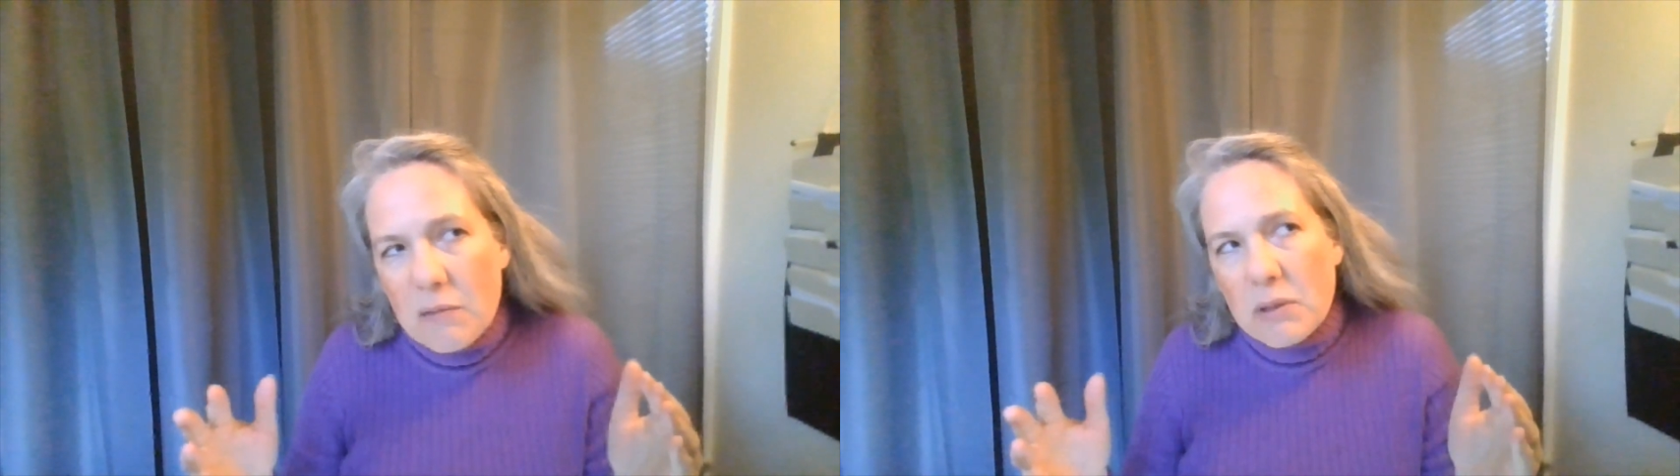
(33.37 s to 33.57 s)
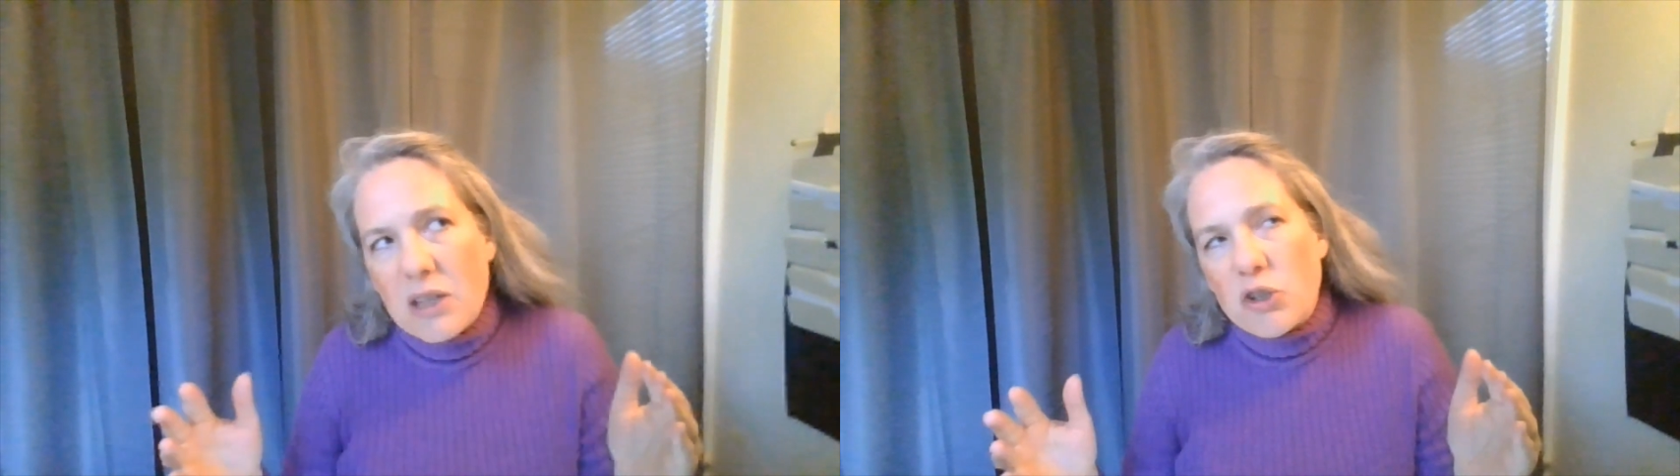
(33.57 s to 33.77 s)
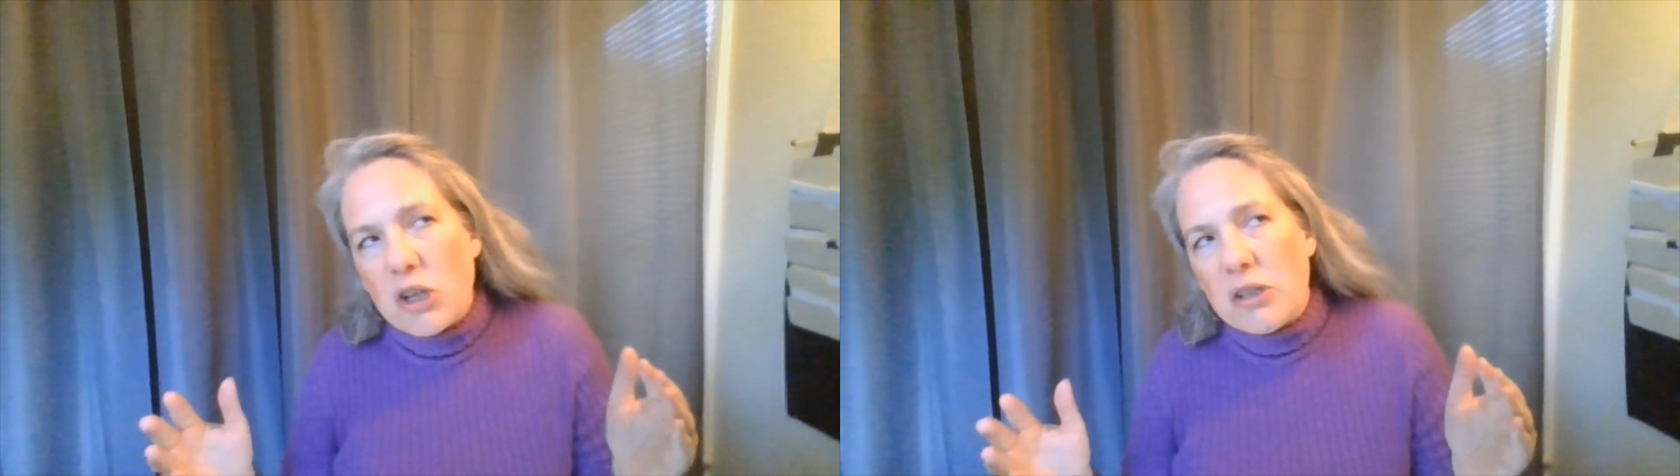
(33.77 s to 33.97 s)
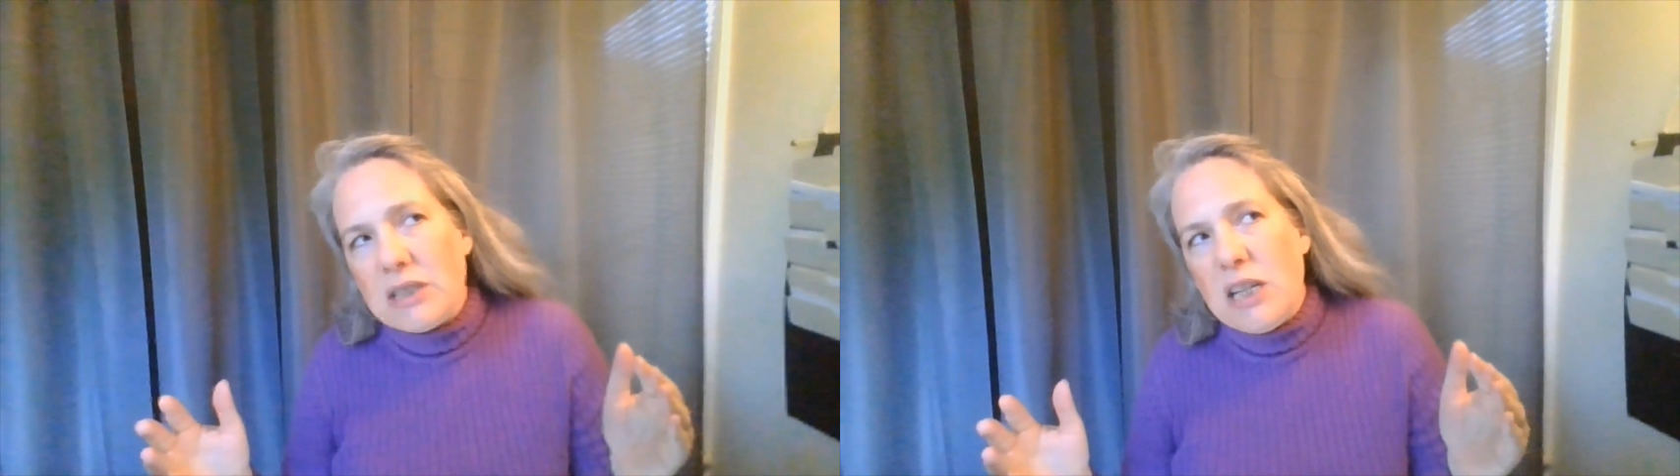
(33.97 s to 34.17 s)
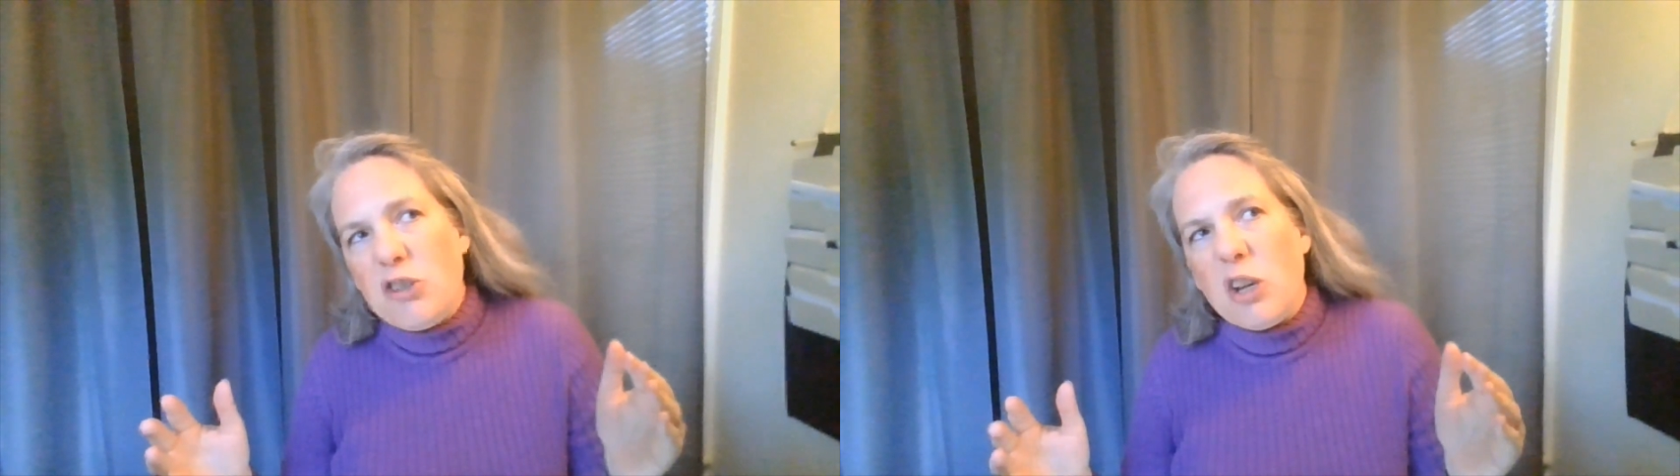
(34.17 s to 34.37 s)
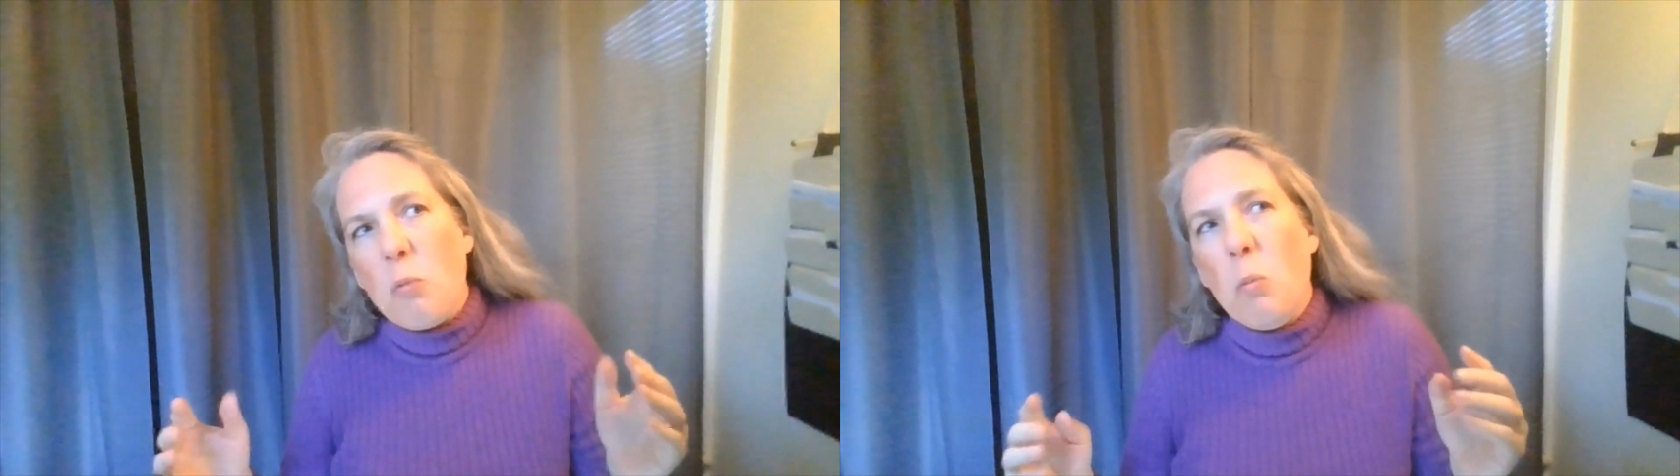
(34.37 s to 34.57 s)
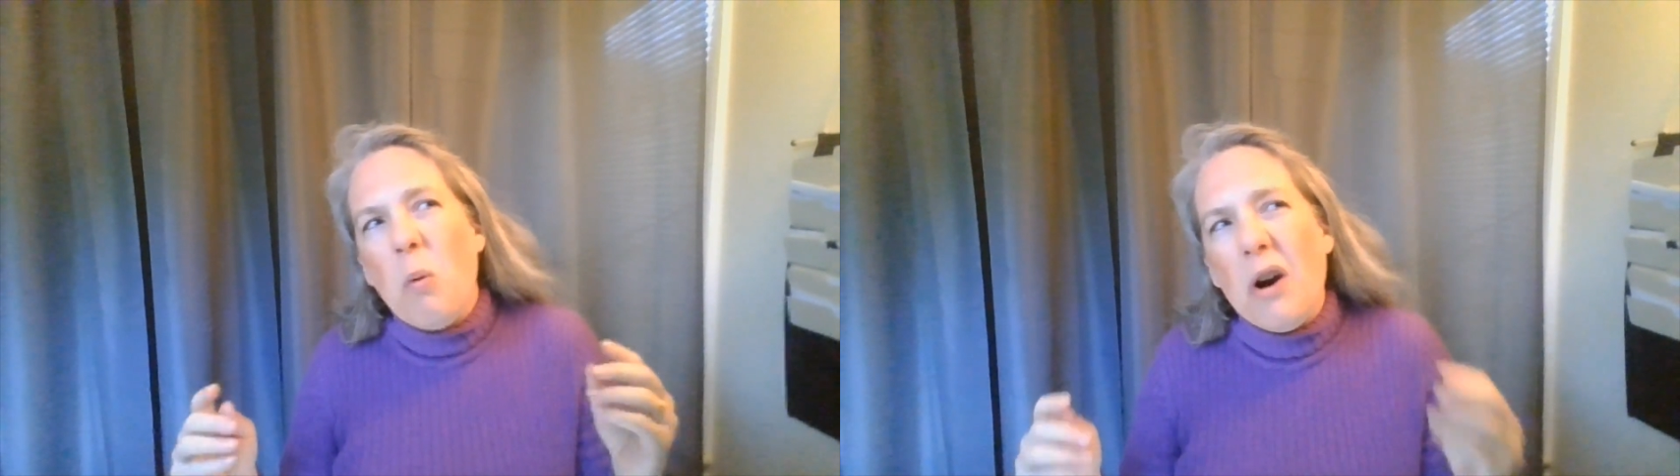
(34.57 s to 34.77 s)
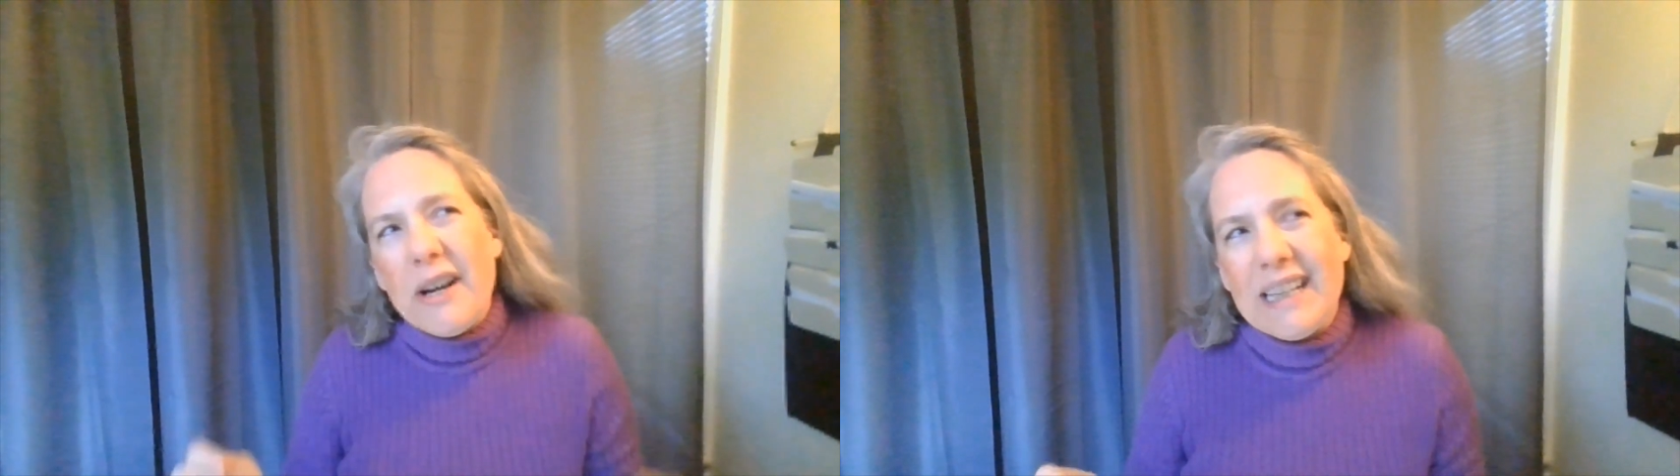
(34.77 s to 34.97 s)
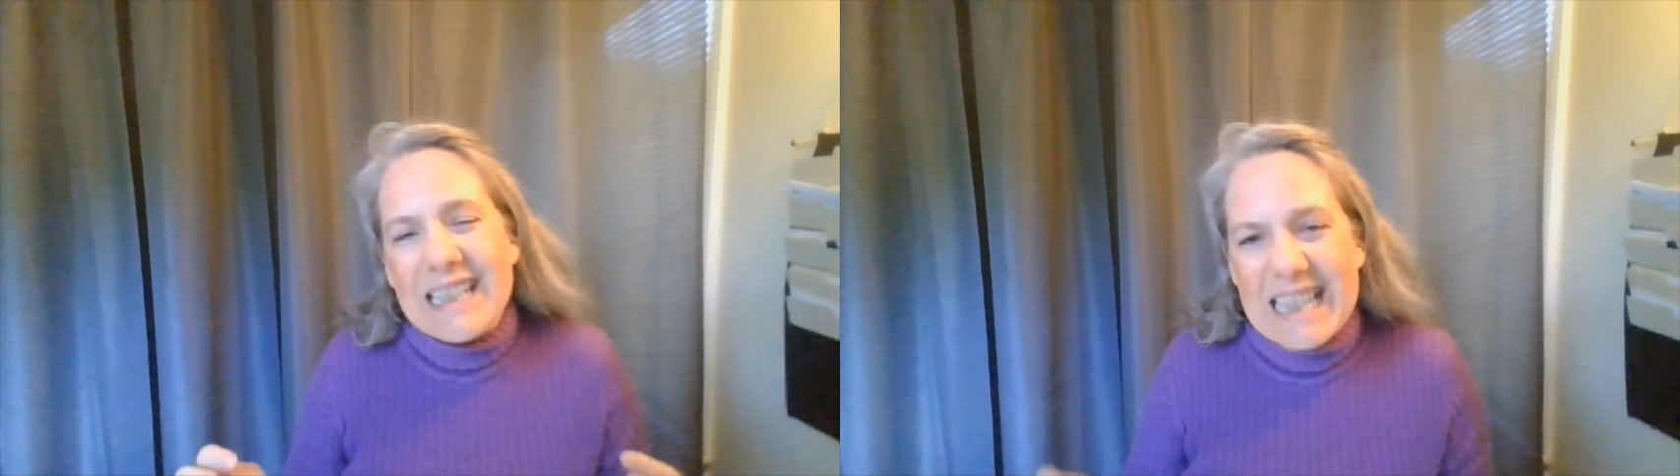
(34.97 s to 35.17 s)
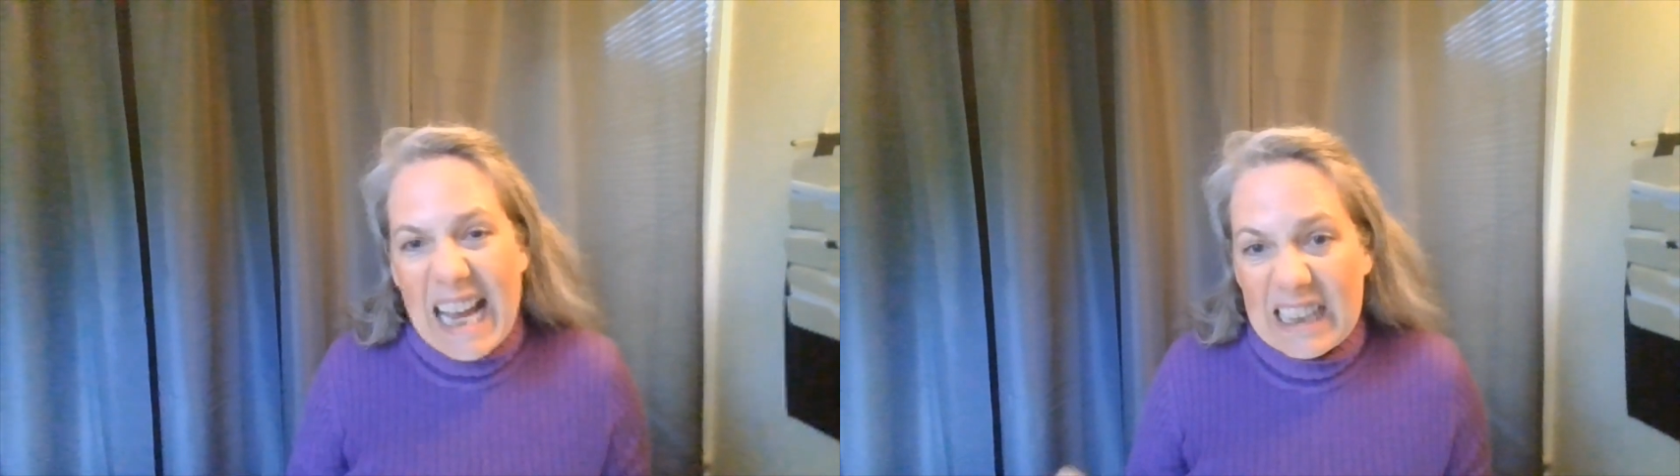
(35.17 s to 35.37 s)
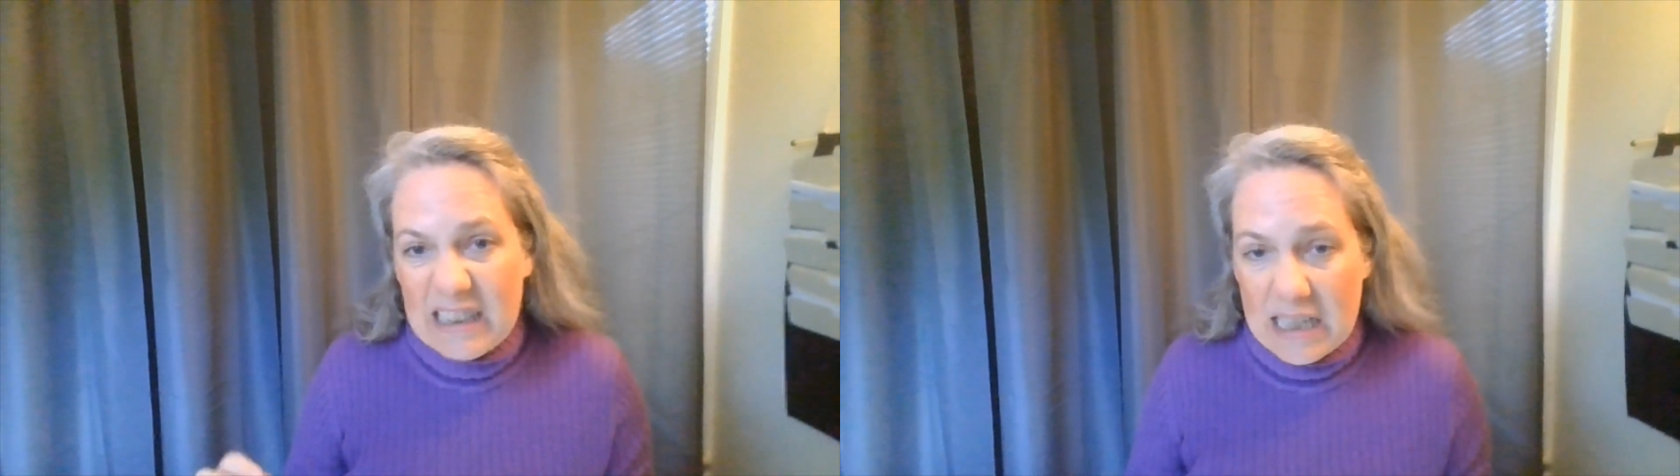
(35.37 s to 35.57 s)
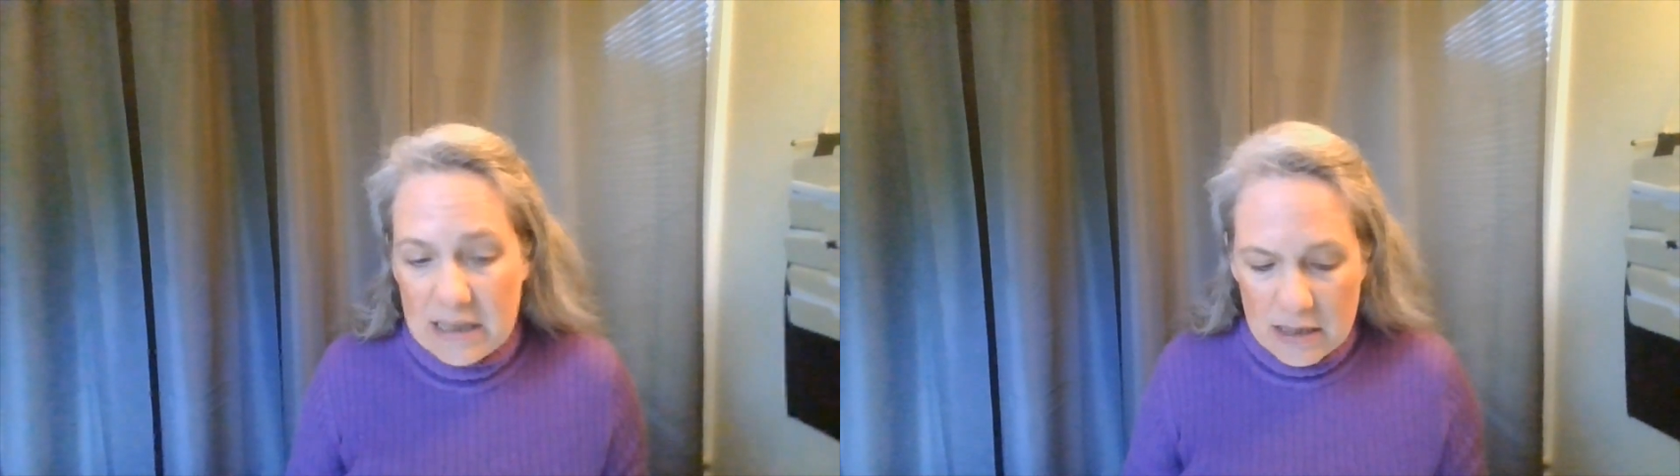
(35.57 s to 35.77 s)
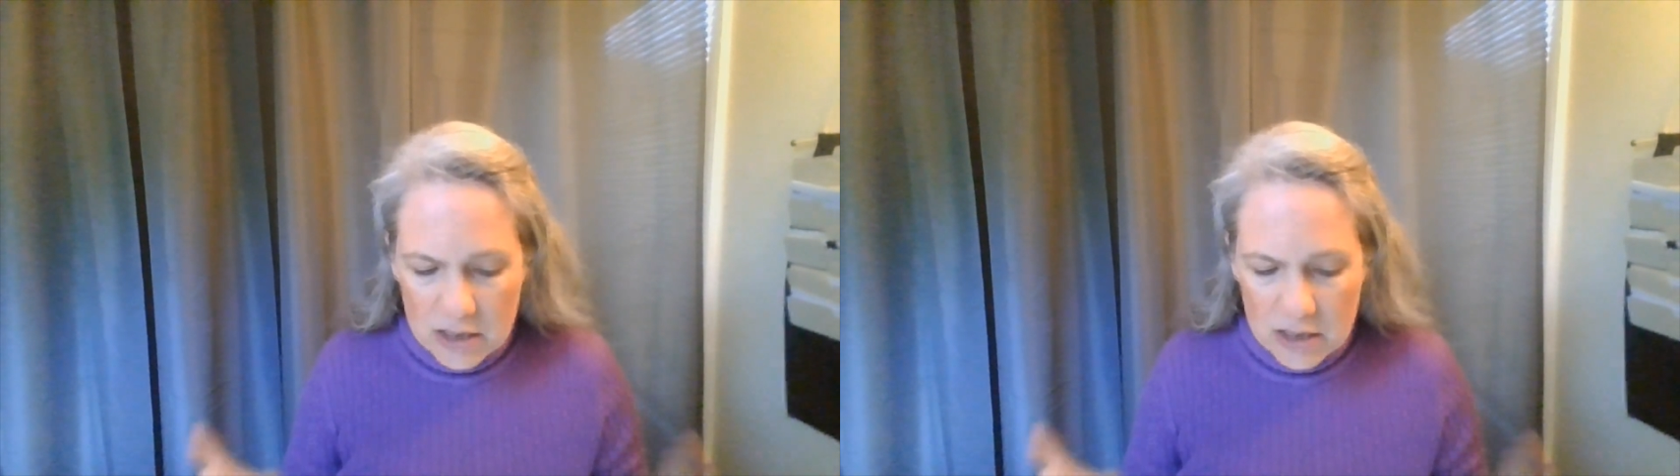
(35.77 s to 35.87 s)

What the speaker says: but they're not all teaching one exact lesson.